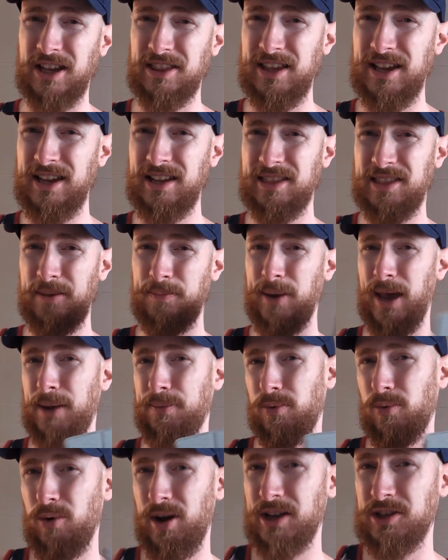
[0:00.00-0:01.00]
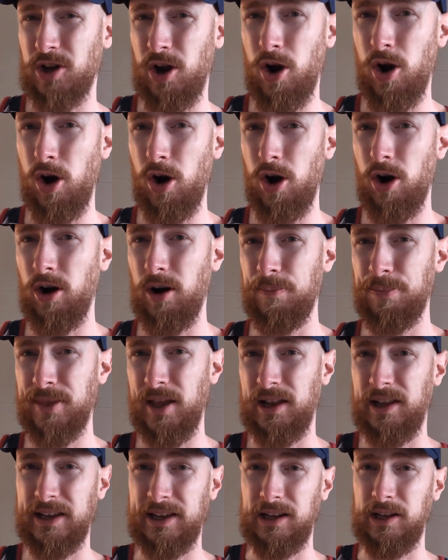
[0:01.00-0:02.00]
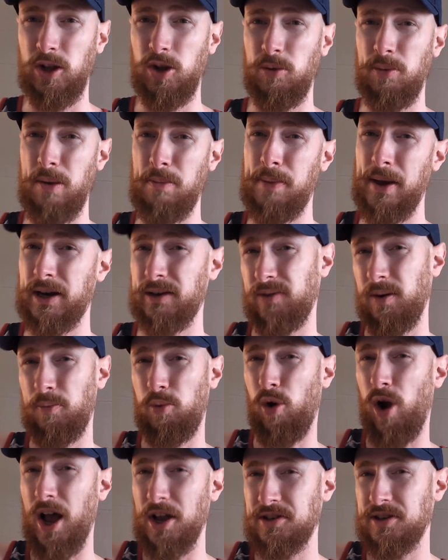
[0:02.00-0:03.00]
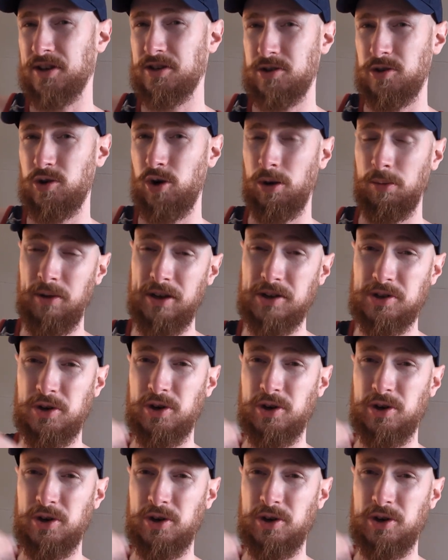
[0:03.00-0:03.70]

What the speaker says: I think the Paperwhites are like a little bit better of a processor normally,